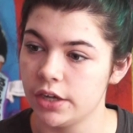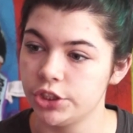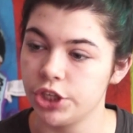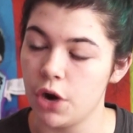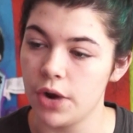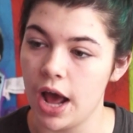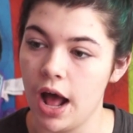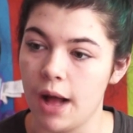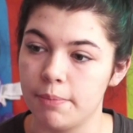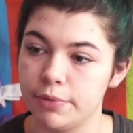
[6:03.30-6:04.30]
showed
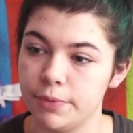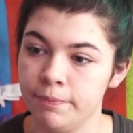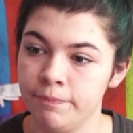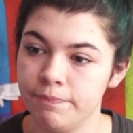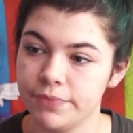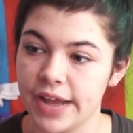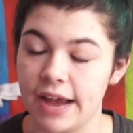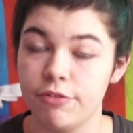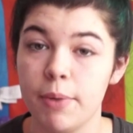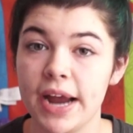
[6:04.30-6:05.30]
up that
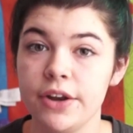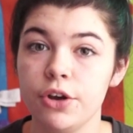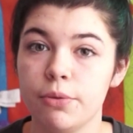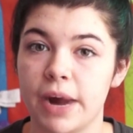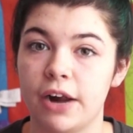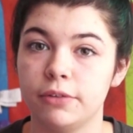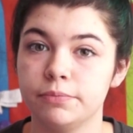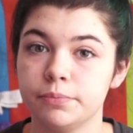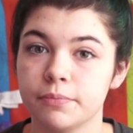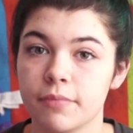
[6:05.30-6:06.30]
everybody knew
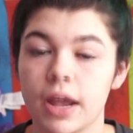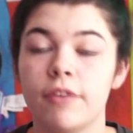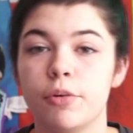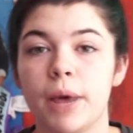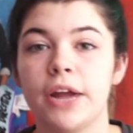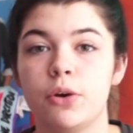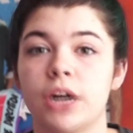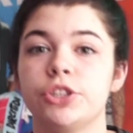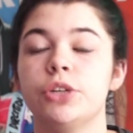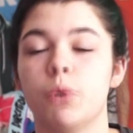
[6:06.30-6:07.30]
about, everybody who
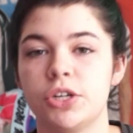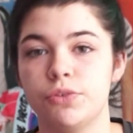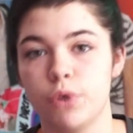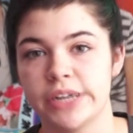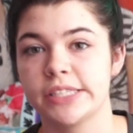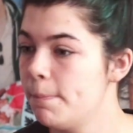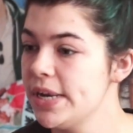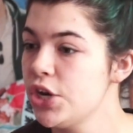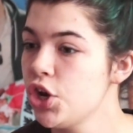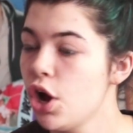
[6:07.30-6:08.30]
actually watched The Voice, but
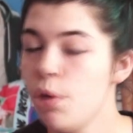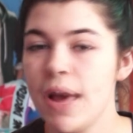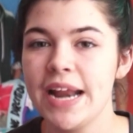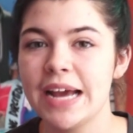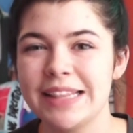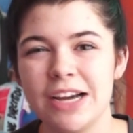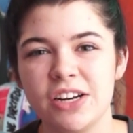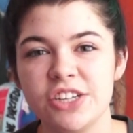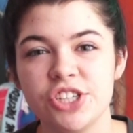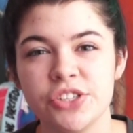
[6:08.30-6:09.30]
nobody at the
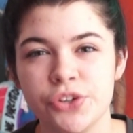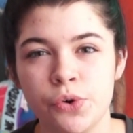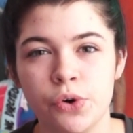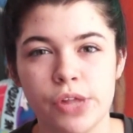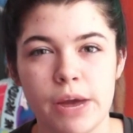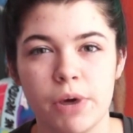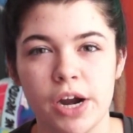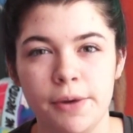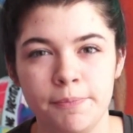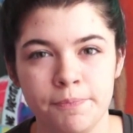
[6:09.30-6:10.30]
auditions knew who they
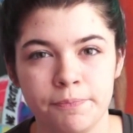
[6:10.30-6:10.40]
were?